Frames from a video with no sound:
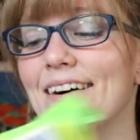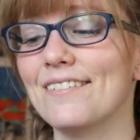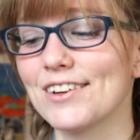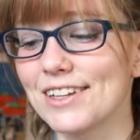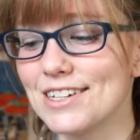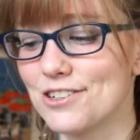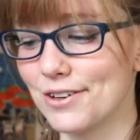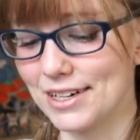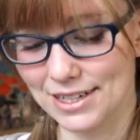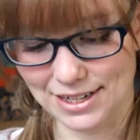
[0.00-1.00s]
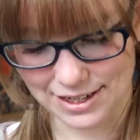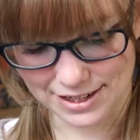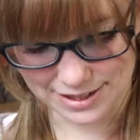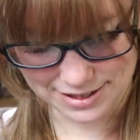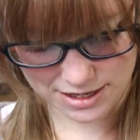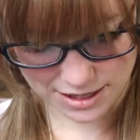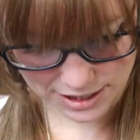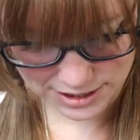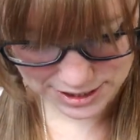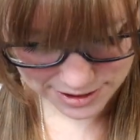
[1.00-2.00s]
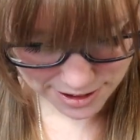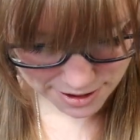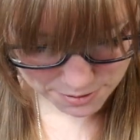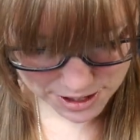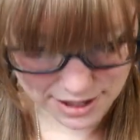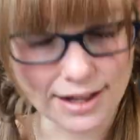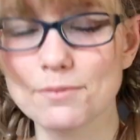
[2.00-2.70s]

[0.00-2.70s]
Really enjoyed it and excited that I read it.